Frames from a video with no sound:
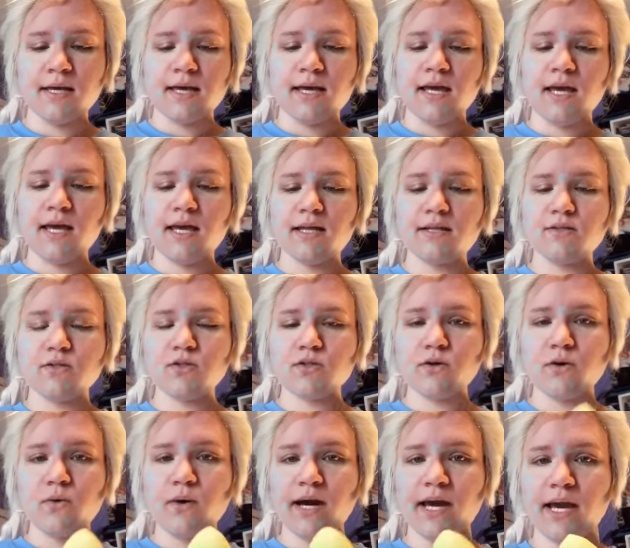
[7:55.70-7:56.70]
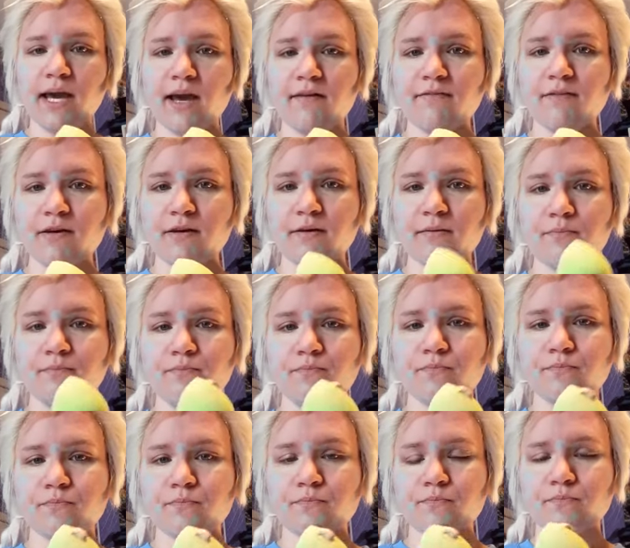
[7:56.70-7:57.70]
And so I have
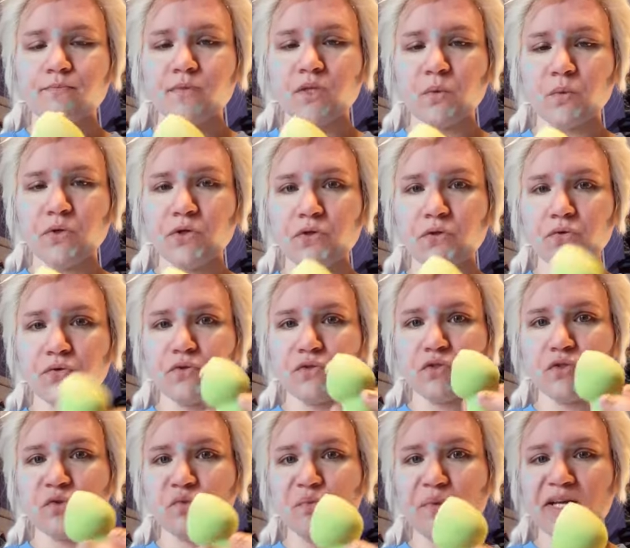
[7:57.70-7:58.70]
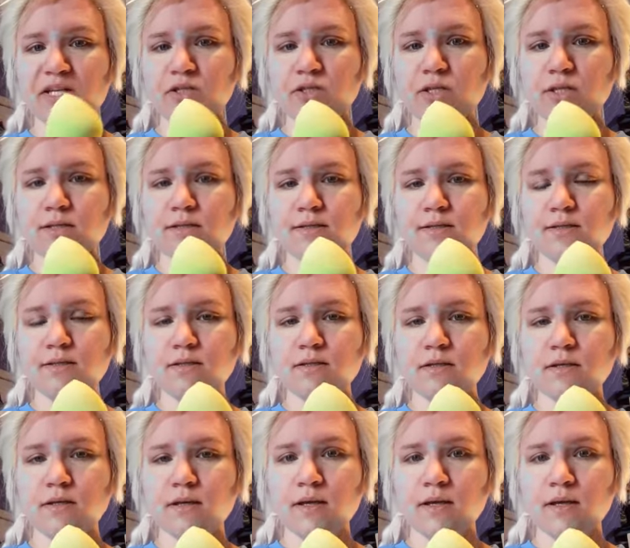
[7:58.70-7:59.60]
one of those sponges,